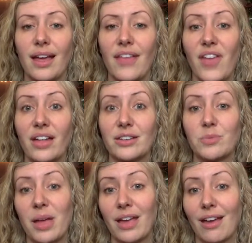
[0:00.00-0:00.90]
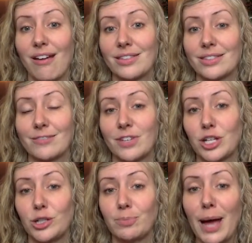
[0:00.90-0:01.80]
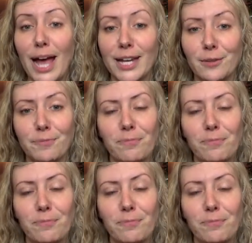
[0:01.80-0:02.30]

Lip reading: and that is making us feel bad.